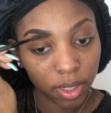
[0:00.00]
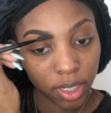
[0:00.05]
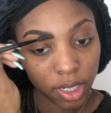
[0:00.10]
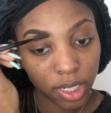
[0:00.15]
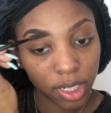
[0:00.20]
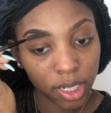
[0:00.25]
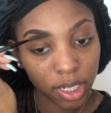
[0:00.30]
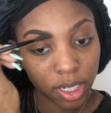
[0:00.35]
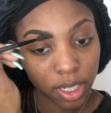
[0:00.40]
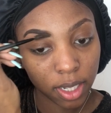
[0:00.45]

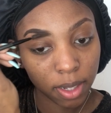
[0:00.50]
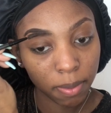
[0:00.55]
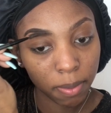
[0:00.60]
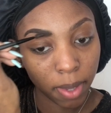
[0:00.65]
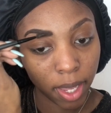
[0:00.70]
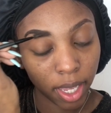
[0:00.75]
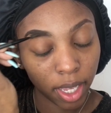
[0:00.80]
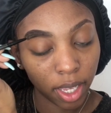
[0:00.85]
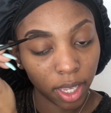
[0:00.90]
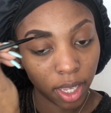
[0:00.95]
just to
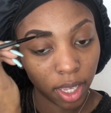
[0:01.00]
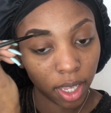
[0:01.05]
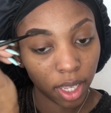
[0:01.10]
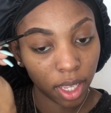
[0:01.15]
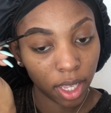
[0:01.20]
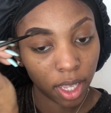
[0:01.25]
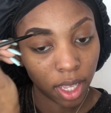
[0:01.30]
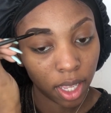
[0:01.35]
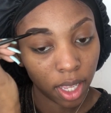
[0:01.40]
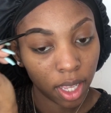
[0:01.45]
make
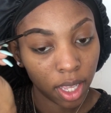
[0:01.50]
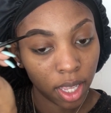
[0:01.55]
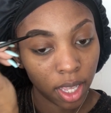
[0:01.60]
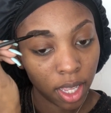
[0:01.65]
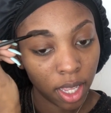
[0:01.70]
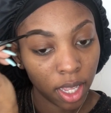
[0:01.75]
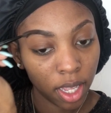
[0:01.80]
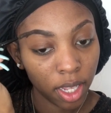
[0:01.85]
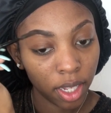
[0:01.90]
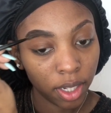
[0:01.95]
it,
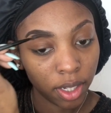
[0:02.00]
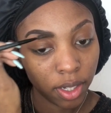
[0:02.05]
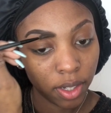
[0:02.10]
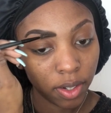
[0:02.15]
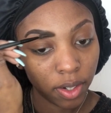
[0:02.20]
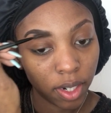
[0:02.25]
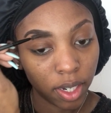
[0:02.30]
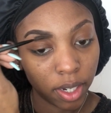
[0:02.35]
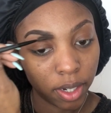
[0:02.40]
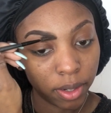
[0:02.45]

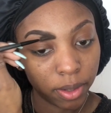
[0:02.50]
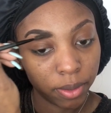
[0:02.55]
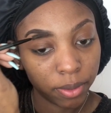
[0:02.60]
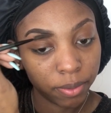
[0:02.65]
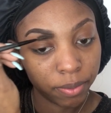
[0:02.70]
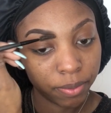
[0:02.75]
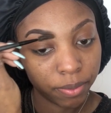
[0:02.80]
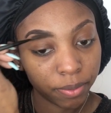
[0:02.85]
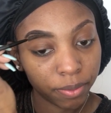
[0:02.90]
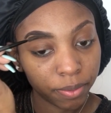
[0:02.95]
you
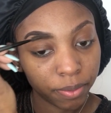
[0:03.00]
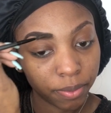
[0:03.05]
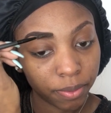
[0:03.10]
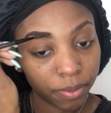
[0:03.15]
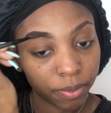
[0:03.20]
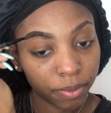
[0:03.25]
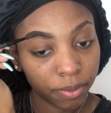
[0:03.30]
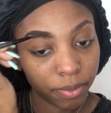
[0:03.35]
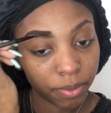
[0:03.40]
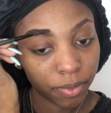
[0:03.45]
know,
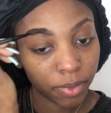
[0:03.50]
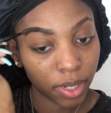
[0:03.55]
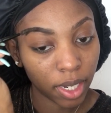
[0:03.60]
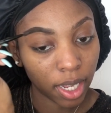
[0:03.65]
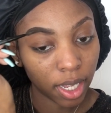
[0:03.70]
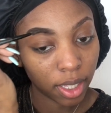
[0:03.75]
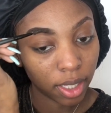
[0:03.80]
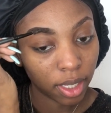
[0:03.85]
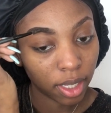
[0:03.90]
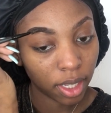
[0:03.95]

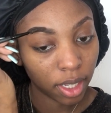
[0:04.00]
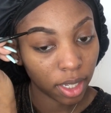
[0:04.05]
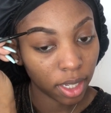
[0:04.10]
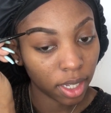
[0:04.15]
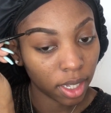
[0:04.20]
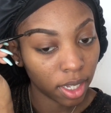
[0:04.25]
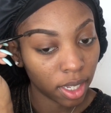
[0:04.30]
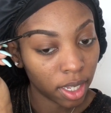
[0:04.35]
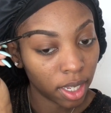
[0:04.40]
not look